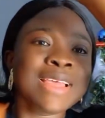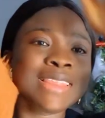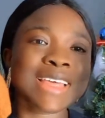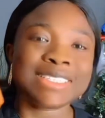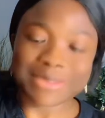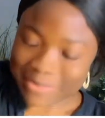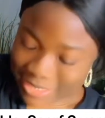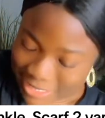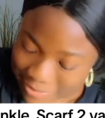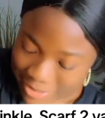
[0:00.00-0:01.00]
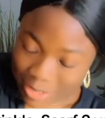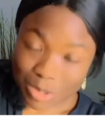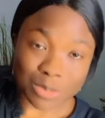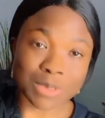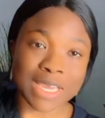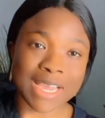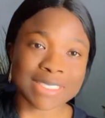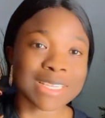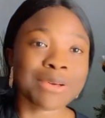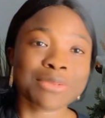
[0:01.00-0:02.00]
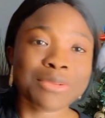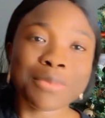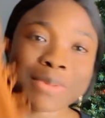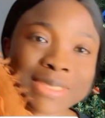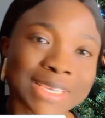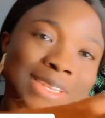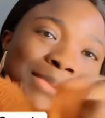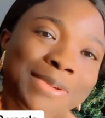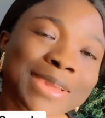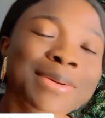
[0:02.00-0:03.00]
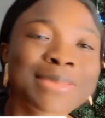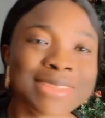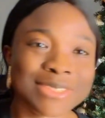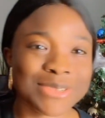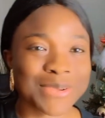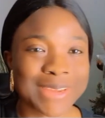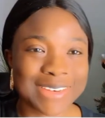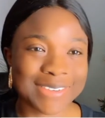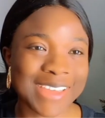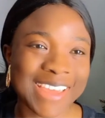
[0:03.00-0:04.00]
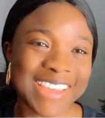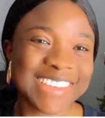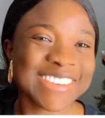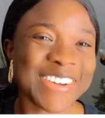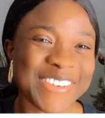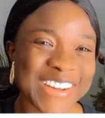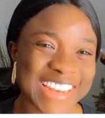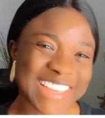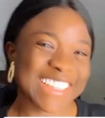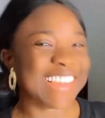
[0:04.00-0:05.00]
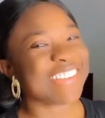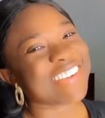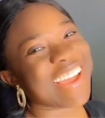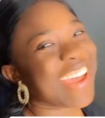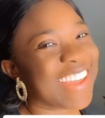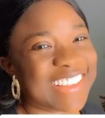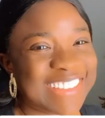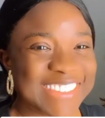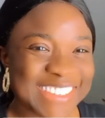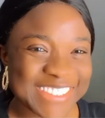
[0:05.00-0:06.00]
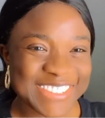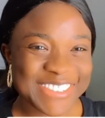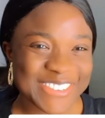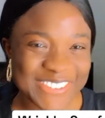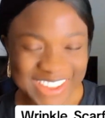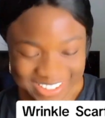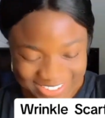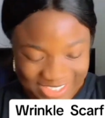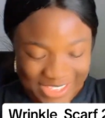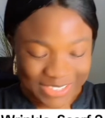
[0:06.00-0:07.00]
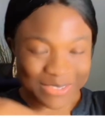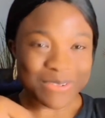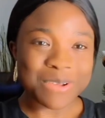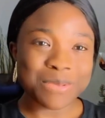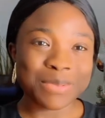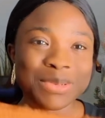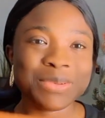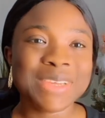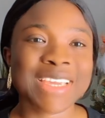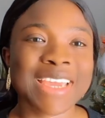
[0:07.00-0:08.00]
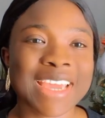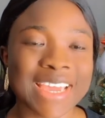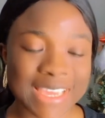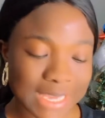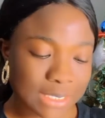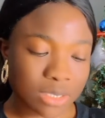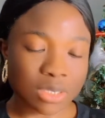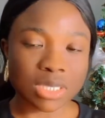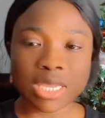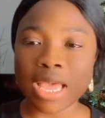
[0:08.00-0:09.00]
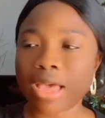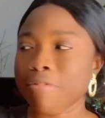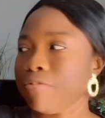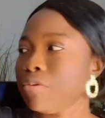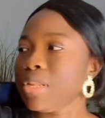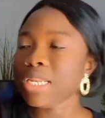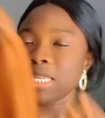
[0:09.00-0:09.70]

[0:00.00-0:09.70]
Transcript: that's the measurement, 2 yards. I'll drop it anyway on the screen. Okay, all right, let's get right into the tutorial. So what we'll be doing here is, you see, I have folded